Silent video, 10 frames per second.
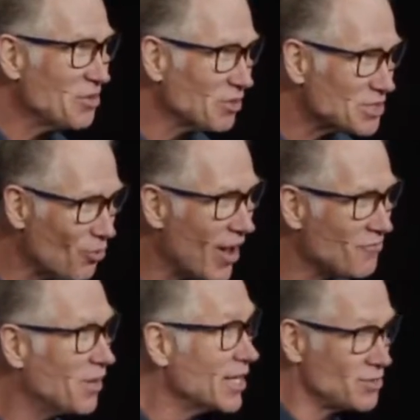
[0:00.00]
with his wife,
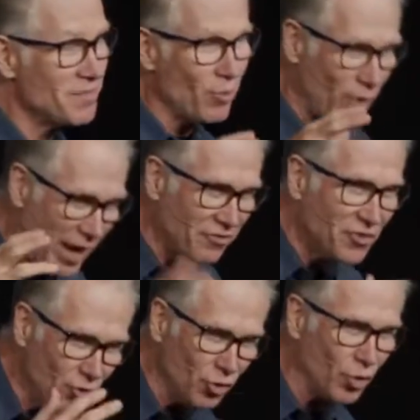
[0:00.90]
because at a
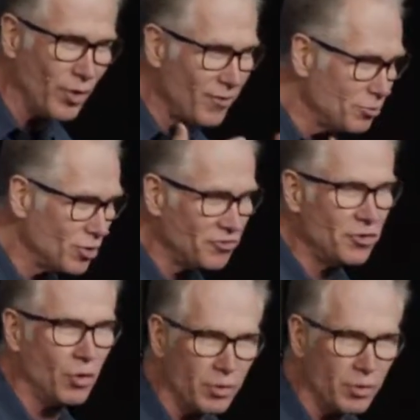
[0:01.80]
funeral, whenever I'm doing a funeral,